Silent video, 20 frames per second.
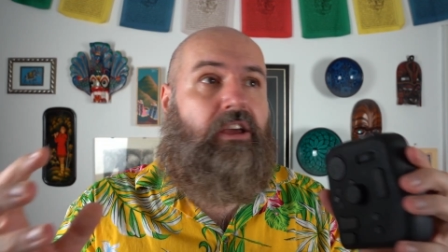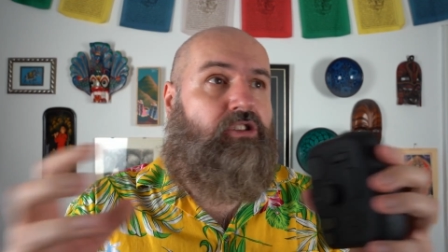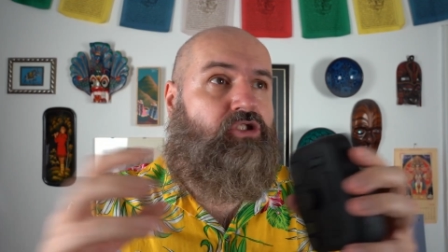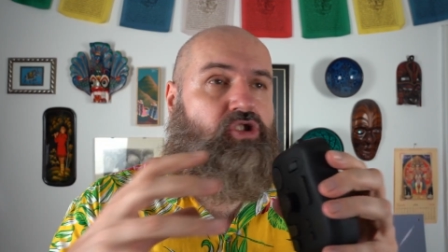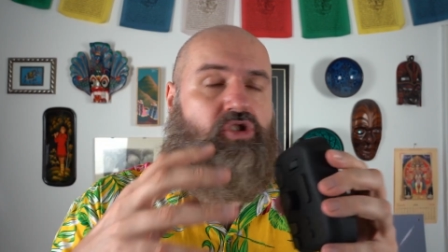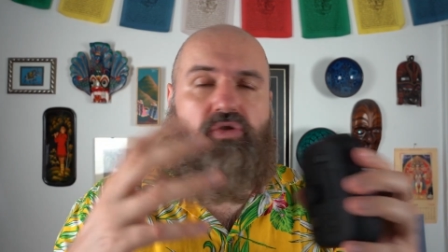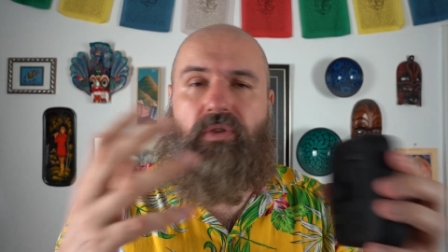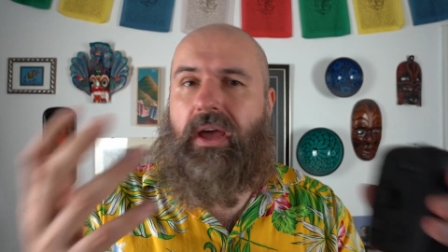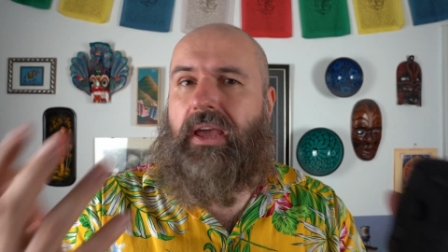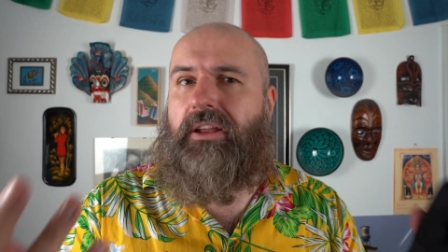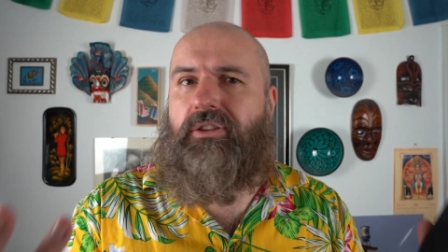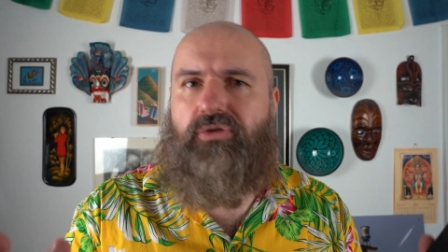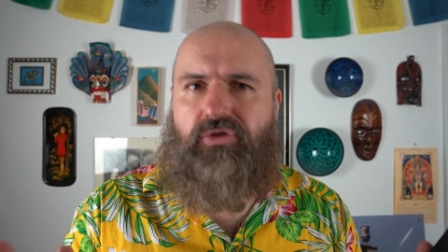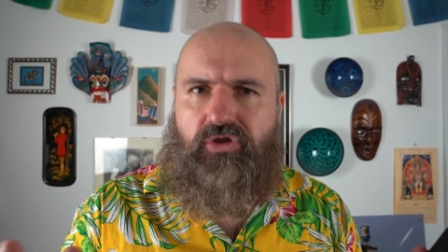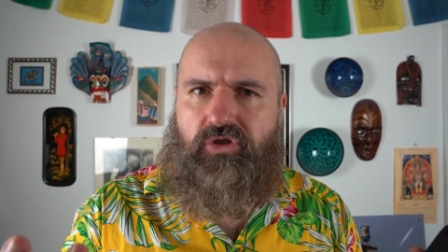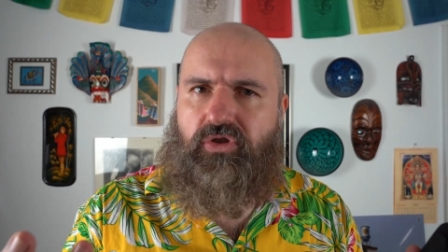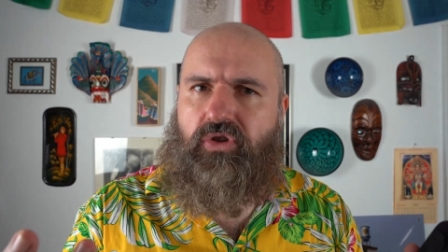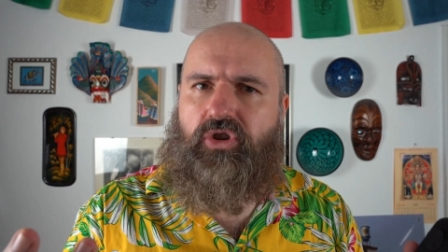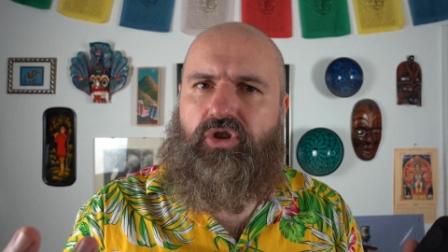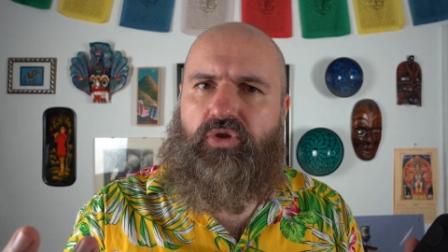trying to
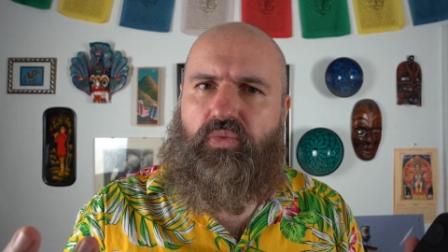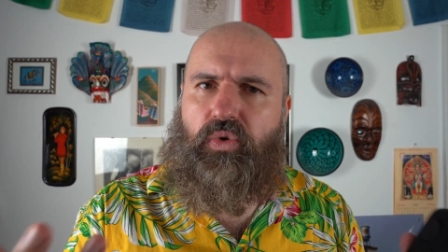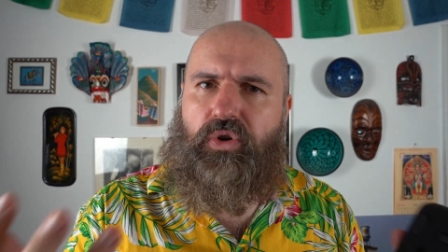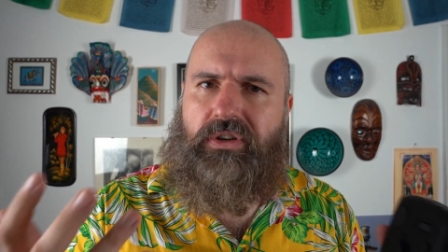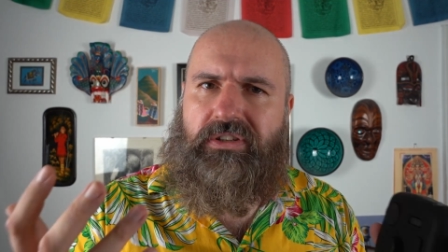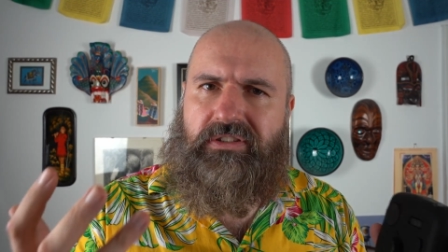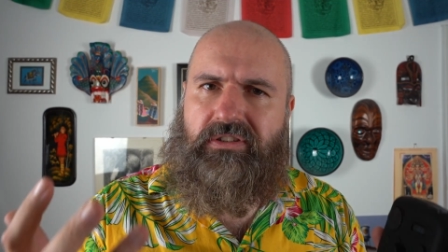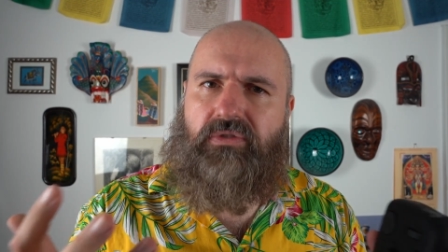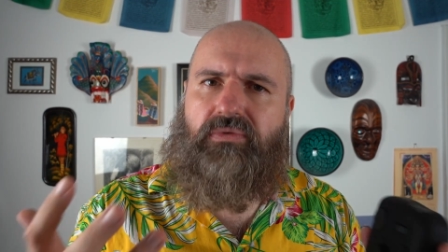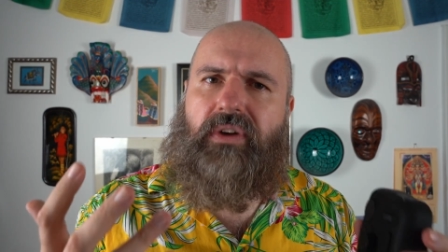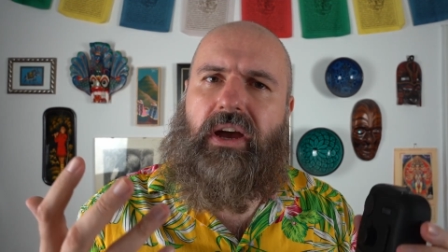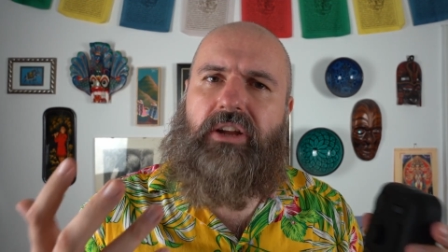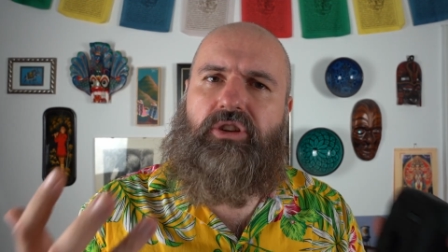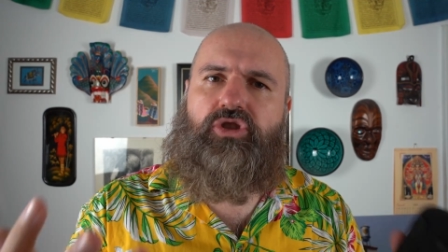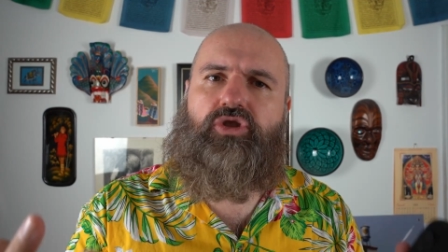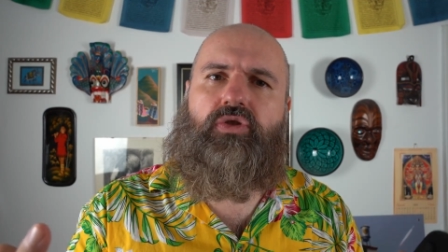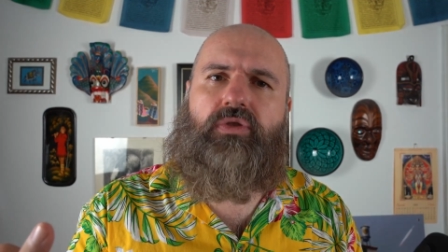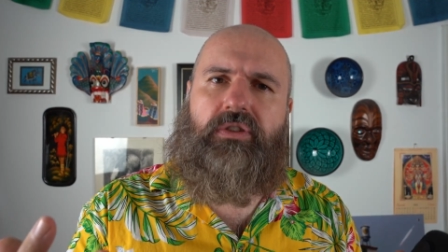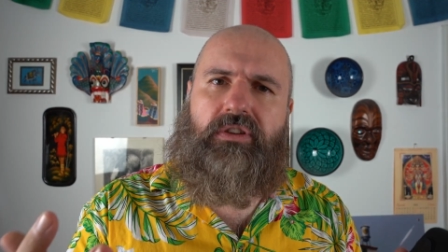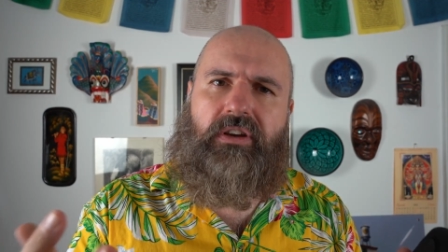search what is the right
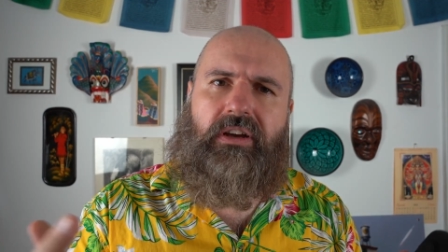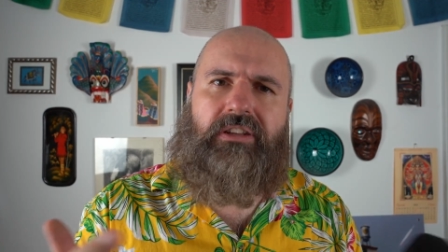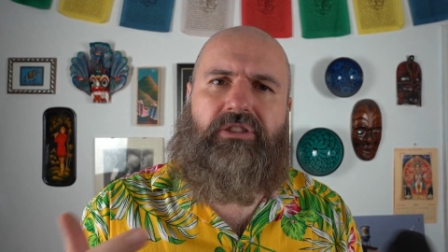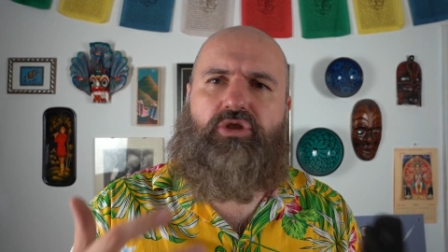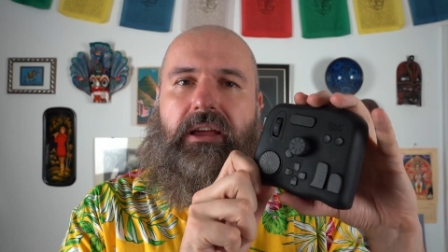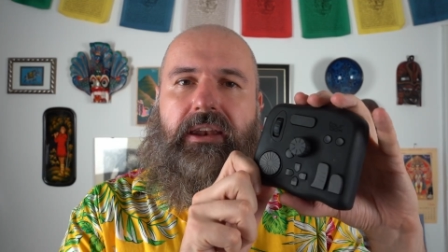shortcut.